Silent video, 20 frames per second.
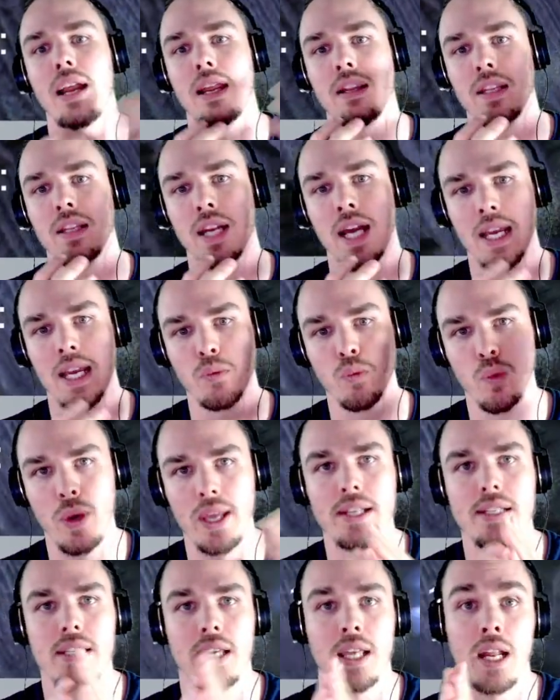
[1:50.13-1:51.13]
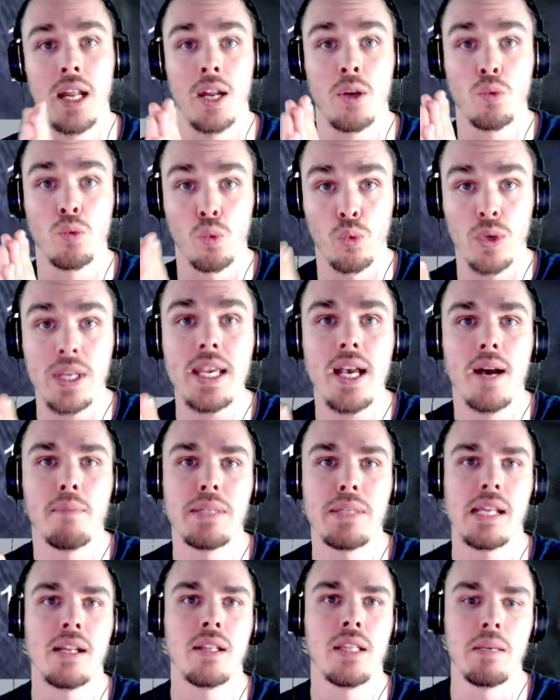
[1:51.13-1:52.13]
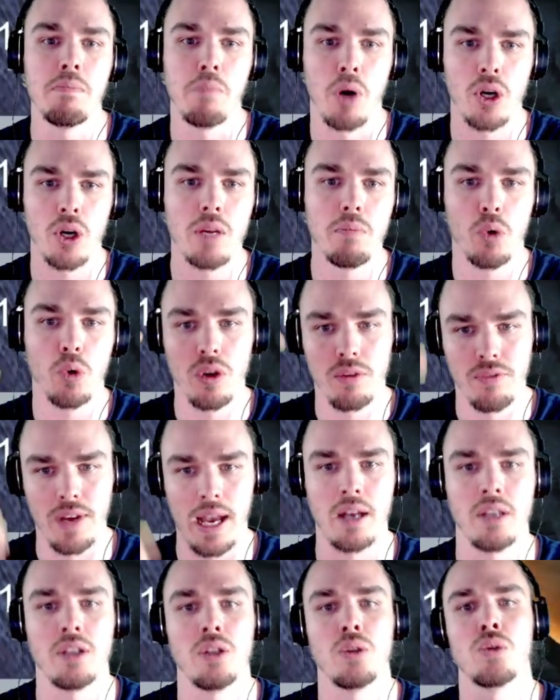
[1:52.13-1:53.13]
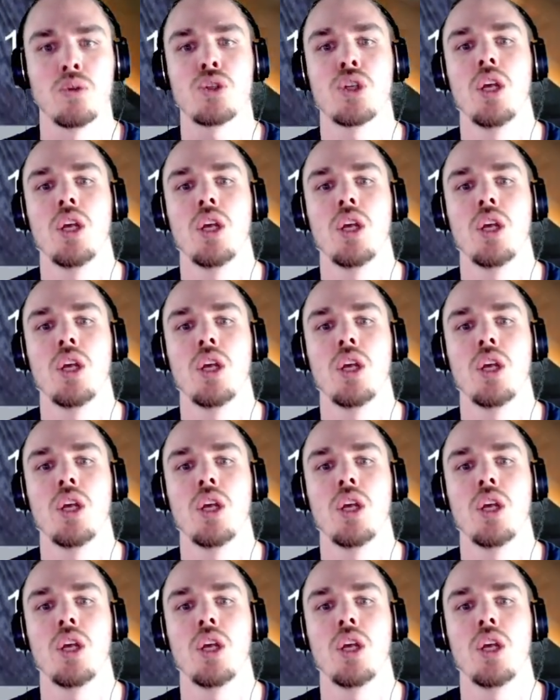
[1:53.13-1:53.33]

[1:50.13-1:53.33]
and then I went and I re-updated the market board values